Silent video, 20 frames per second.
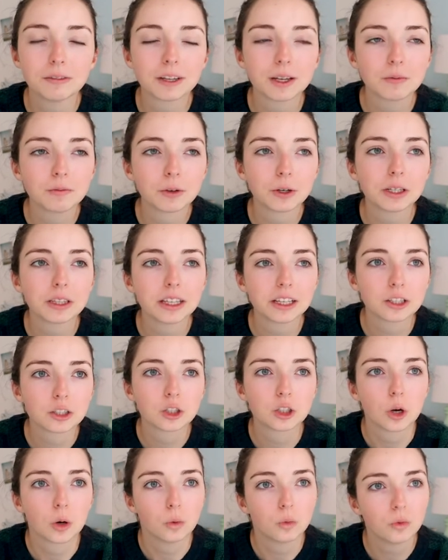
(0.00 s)
Like I'm very like
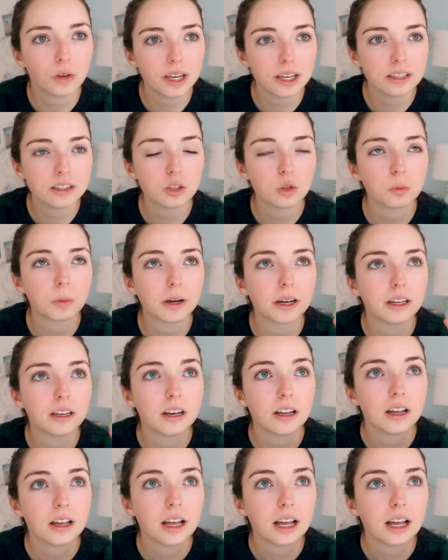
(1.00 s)
stone-faced, but